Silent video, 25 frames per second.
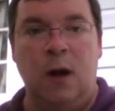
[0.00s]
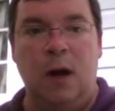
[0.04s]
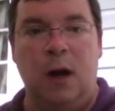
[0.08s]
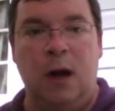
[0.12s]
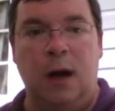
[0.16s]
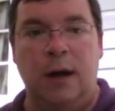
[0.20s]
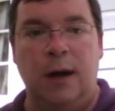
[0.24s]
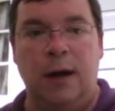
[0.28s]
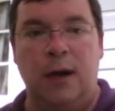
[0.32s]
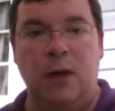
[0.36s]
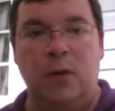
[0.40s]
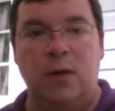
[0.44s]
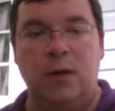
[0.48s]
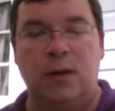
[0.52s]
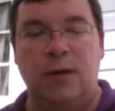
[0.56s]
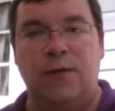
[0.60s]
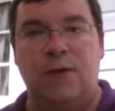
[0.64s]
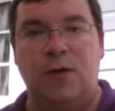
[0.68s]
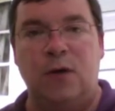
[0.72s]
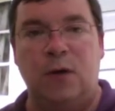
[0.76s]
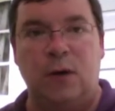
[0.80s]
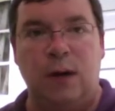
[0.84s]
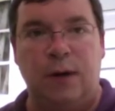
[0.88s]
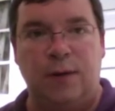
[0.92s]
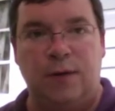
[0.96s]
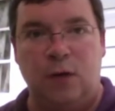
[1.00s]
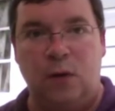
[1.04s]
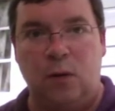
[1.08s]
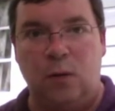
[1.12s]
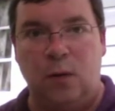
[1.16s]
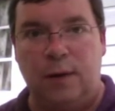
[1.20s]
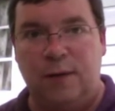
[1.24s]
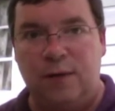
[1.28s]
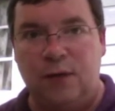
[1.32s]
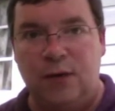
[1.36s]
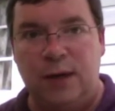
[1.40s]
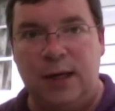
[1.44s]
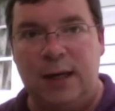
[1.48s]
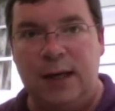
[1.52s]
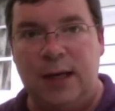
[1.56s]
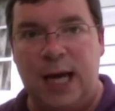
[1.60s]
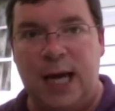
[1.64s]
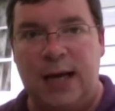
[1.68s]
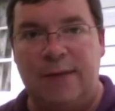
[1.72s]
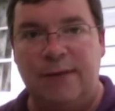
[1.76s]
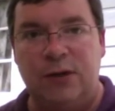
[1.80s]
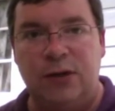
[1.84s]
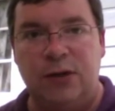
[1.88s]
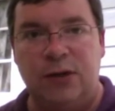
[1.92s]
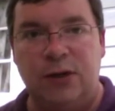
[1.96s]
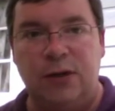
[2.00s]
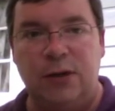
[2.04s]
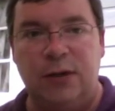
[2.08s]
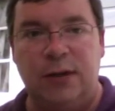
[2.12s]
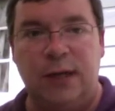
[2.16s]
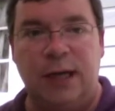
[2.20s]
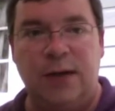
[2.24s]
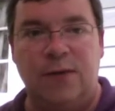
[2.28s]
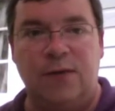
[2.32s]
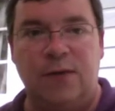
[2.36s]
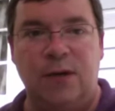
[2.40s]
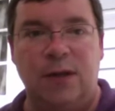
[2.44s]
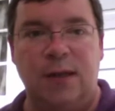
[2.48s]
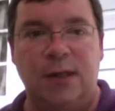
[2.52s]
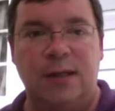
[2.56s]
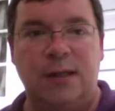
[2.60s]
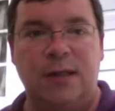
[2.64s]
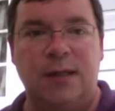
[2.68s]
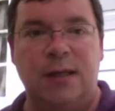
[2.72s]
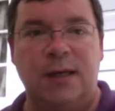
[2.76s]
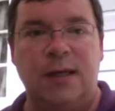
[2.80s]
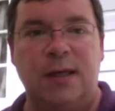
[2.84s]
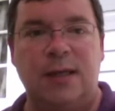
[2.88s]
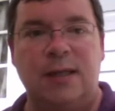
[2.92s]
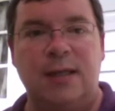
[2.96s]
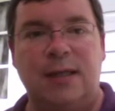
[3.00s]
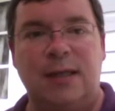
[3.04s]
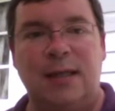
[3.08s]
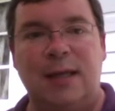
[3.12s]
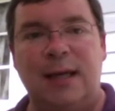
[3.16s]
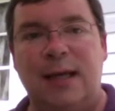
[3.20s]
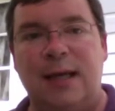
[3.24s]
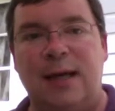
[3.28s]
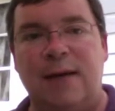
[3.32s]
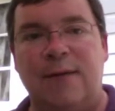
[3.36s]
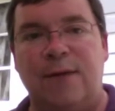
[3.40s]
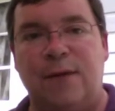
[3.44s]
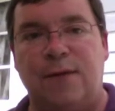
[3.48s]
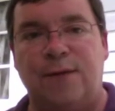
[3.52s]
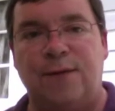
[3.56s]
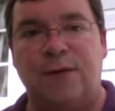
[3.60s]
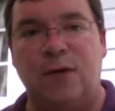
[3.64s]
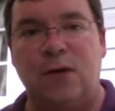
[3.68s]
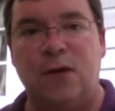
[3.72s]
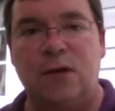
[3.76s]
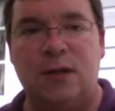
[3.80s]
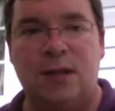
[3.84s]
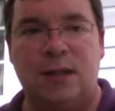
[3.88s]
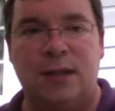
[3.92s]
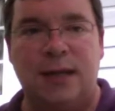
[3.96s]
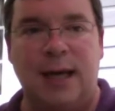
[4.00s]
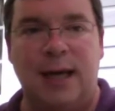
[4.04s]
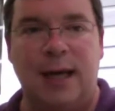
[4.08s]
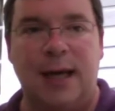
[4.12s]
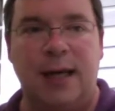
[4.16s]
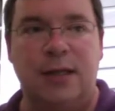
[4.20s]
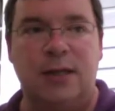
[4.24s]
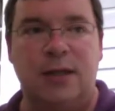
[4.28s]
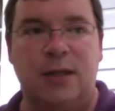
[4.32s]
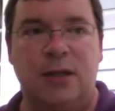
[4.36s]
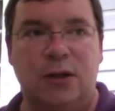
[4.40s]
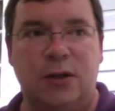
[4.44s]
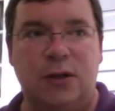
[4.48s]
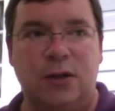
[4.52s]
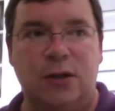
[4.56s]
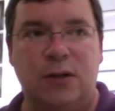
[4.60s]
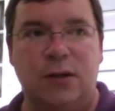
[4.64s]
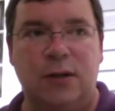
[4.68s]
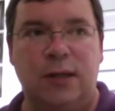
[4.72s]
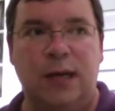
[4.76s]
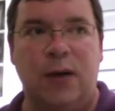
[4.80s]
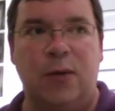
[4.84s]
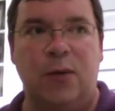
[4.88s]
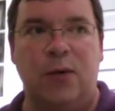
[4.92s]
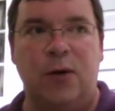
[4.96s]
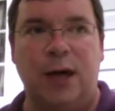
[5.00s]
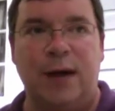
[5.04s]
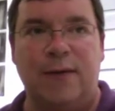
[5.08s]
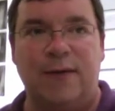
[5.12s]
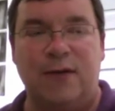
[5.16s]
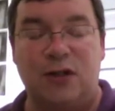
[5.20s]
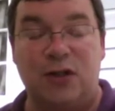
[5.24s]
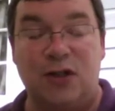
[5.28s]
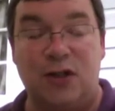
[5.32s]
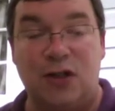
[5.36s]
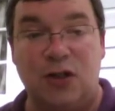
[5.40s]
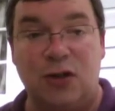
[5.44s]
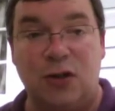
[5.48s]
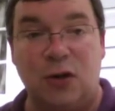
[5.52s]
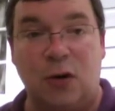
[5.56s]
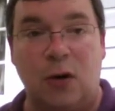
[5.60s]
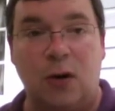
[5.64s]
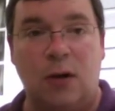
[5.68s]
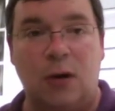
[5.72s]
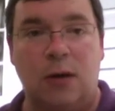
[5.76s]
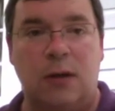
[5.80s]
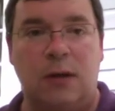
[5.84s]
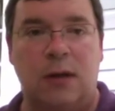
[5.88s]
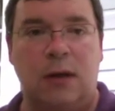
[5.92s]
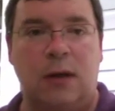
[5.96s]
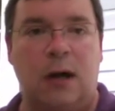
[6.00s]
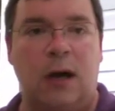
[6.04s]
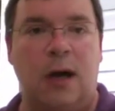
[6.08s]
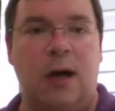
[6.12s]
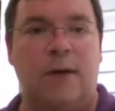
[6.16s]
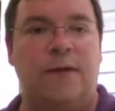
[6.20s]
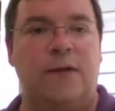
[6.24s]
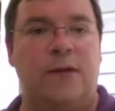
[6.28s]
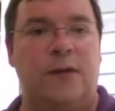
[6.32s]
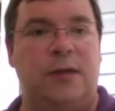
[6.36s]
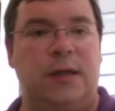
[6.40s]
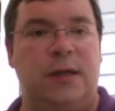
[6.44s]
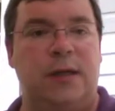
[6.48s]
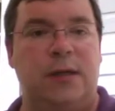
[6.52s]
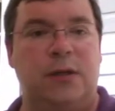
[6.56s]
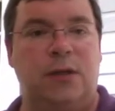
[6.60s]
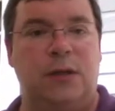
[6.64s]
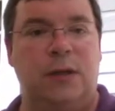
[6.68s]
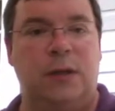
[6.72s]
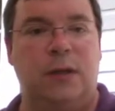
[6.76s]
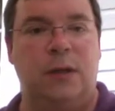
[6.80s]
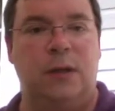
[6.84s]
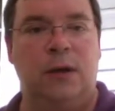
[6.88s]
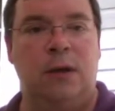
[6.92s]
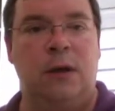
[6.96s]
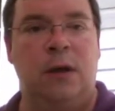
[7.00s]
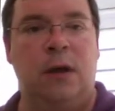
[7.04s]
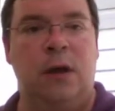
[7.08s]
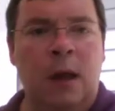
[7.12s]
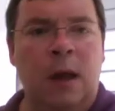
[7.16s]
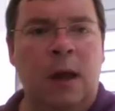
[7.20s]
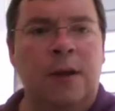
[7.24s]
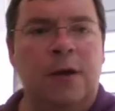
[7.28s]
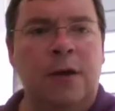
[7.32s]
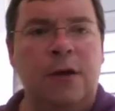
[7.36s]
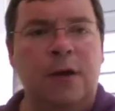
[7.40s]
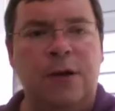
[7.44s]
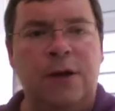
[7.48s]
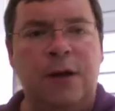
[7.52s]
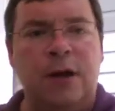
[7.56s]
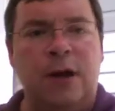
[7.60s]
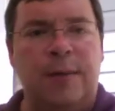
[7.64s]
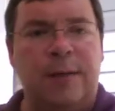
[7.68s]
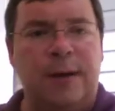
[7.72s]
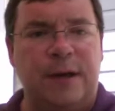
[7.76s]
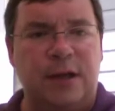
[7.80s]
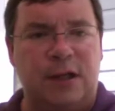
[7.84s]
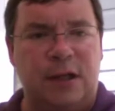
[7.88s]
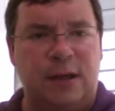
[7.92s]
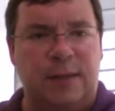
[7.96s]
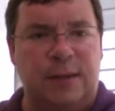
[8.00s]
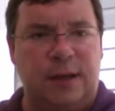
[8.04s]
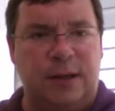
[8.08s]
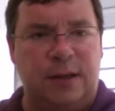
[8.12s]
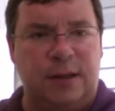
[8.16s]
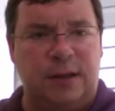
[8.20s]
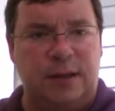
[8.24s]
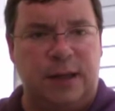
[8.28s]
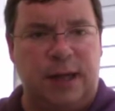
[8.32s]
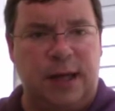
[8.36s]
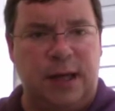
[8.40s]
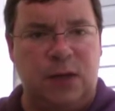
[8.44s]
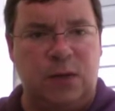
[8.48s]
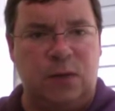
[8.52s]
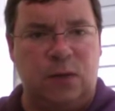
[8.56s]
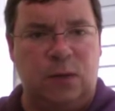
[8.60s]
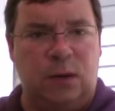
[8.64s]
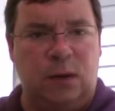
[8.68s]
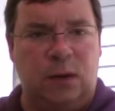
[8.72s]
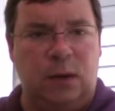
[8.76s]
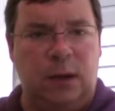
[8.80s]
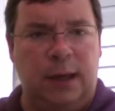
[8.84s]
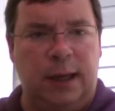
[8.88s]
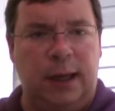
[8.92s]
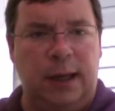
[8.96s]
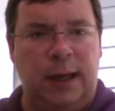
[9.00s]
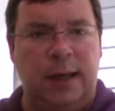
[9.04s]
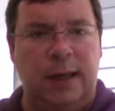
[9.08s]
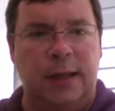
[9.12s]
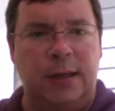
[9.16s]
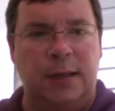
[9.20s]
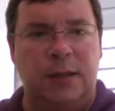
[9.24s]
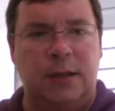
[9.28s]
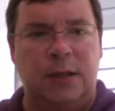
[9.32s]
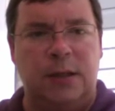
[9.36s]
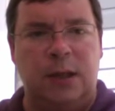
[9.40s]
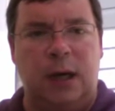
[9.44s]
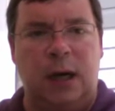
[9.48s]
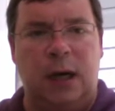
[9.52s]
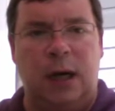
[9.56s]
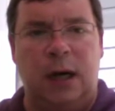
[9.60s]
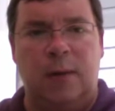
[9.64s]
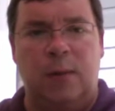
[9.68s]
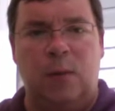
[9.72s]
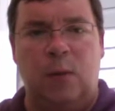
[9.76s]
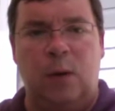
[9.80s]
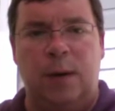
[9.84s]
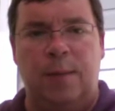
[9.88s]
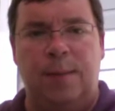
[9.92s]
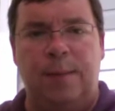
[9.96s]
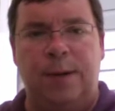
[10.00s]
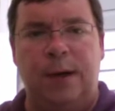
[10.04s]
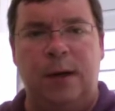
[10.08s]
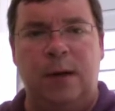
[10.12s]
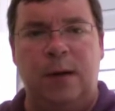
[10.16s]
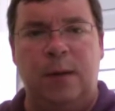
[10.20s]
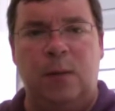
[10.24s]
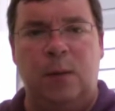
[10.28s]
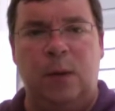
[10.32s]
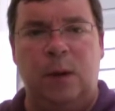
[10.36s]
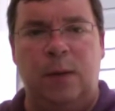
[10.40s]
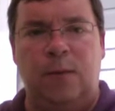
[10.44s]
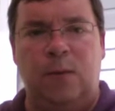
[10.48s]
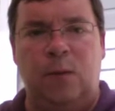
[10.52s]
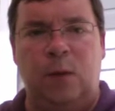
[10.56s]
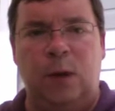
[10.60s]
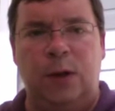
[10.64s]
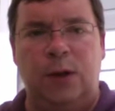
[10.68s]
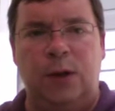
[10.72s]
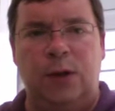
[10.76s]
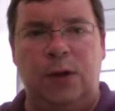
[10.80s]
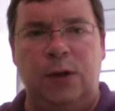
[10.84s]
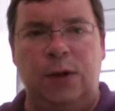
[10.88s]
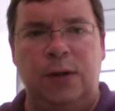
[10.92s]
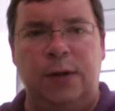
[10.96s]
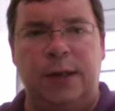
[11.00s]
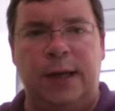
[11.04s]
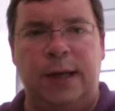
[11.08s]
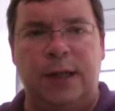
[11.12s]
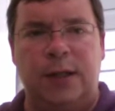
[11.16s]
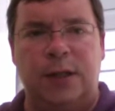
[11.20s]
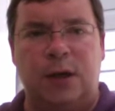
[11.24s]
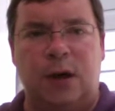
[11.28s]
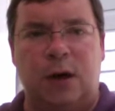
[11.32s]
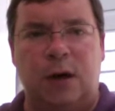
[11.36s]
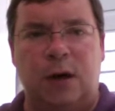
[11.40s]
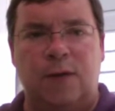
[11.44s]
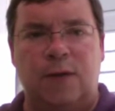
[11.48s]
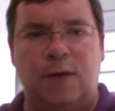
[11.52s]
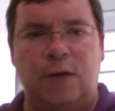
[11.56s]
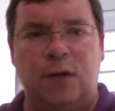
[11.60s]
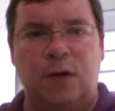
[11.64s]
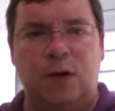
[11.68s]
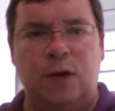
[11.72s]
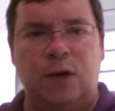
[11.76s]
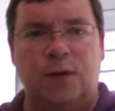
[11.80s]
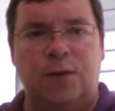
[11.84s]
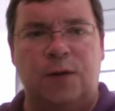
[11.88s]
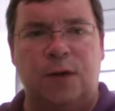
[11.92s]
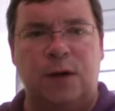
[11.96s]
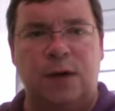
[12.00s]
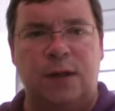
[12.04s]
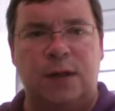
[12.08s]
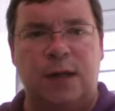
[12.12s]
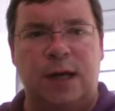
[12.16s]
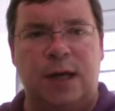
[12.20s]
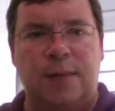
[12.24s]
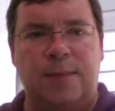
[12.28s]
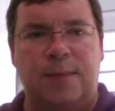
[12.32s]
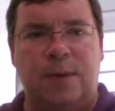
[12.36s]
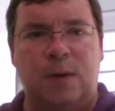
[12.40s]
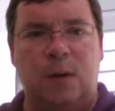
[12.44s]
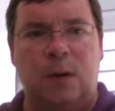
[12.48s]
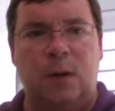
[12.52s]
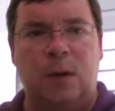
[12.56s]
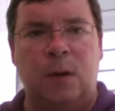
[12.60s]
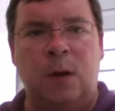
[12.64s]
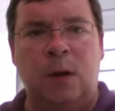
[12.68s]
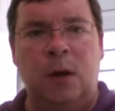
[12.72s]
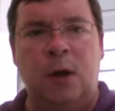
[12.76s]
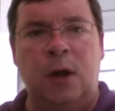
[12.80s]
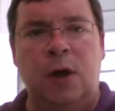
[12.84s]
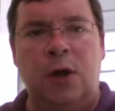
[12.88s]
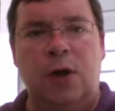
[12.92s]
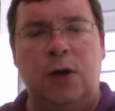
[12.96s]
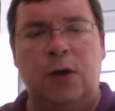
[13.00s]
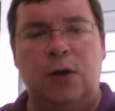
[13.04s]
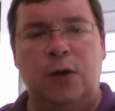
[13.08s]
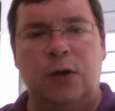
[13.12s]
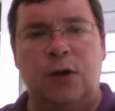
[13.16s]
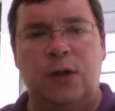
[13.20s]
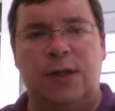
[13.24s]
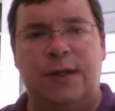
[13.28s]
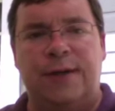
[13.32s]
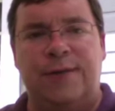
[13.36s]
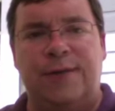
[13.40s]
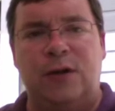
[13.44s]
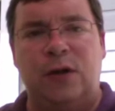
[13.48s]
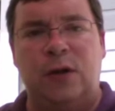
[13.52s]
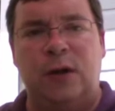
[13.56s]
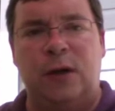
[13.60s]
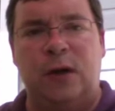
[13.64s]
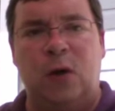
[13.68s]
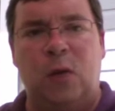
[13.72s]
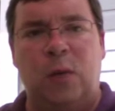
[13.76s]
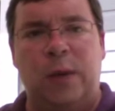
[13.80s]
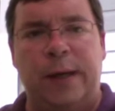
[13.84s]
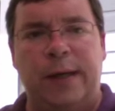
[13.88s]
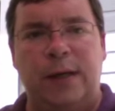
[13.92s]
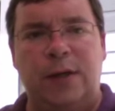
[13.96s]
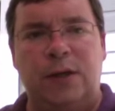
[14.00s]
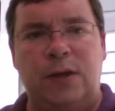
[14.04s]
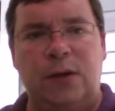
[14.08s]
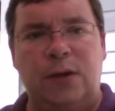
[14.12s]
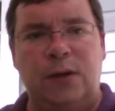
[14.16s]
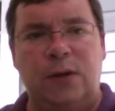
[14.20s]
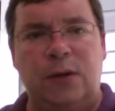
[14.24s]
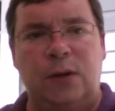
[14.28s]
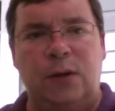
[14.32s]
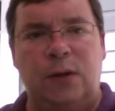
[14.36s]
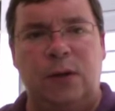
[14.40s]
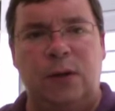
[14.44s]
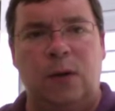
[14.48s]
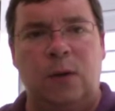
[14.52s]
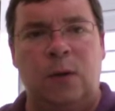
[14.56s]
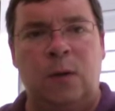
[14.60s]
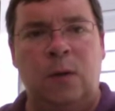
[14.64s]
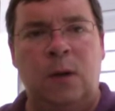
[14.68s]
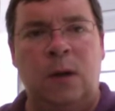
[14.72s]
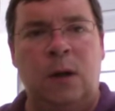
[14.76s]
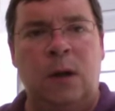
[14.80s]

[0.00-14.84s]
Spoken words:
in other words, if you need to have a due date for these things, think of the first day as the due date when you have to start the conversation. The other thing I'll mention about the schedule is when due dates are. So, for example, you'll notice if you look at week 2,